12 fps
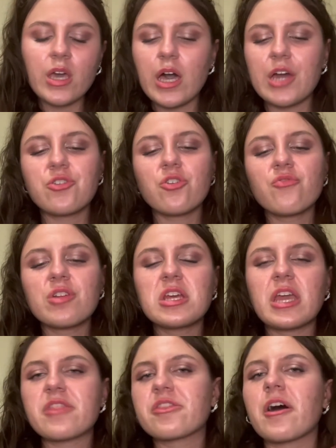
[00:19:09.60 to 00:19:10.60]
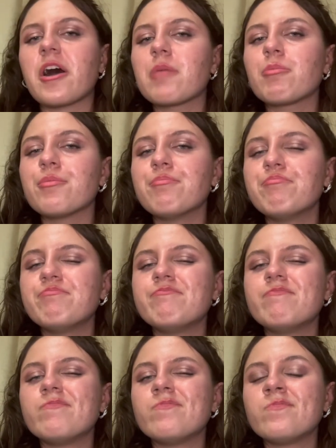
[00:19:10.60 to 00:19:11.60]
I don't really get the hype
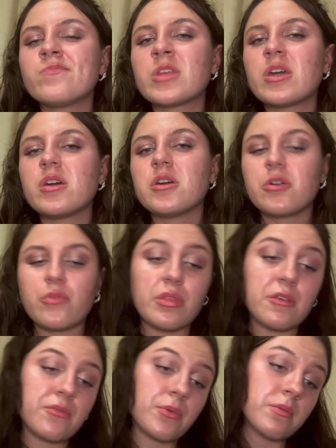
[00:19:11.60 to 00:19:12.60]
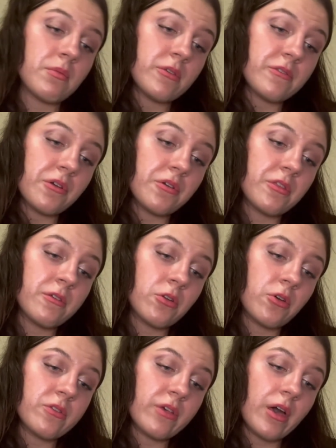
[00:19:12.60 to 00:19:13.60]
with this one. So the
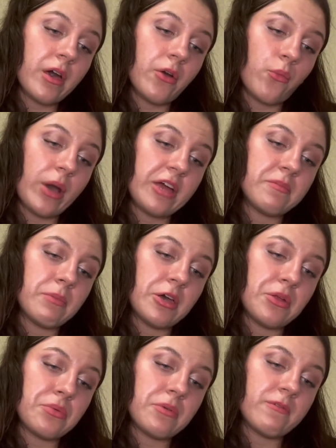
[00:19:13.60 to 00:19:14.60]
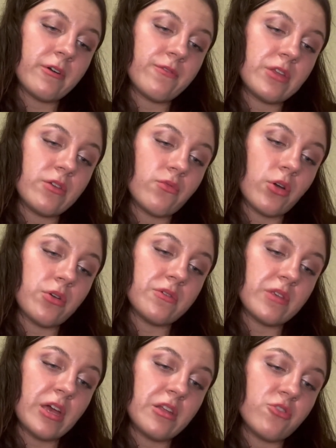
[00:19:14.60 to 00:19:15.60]
notes are white birch, velvety rose,
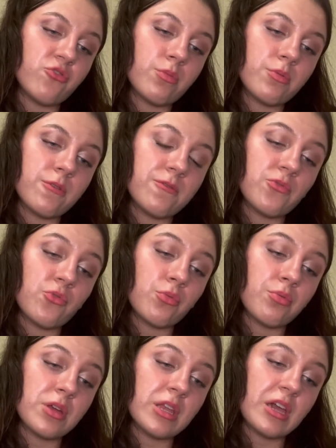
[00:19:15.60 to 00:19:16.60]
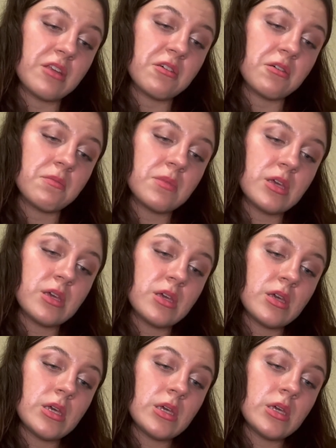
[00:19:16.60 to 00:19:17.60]
and a drop of strawberry nectar.
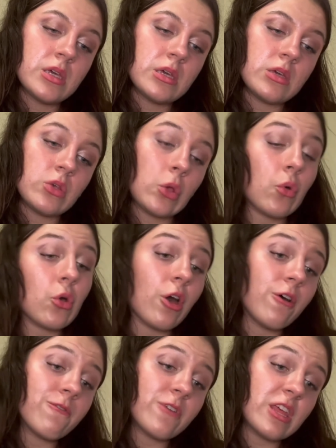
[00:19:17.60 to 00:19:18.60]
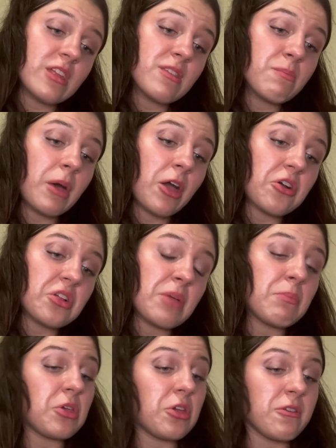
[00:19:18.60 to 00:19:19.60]
Your confident, sparkling,
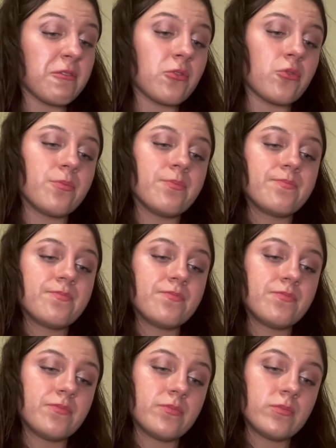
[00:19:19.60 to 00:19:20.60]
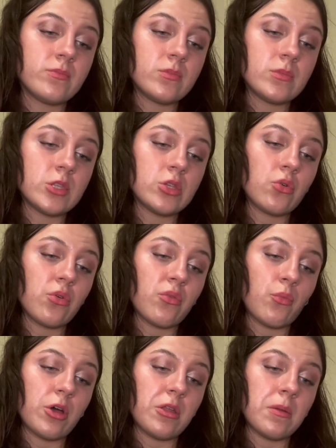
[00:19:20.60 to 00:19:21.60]
beautiful. You're the
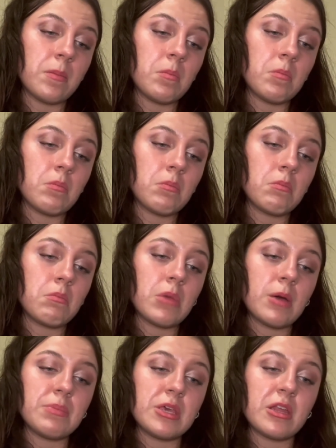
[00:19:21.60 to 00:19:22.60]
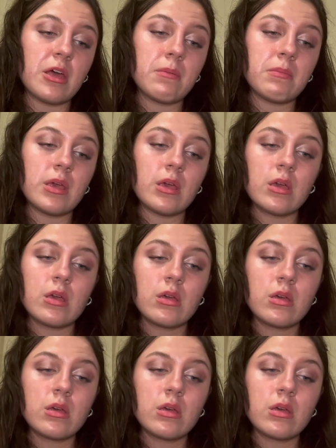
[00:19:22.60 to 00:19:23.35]
one, ma bien amie.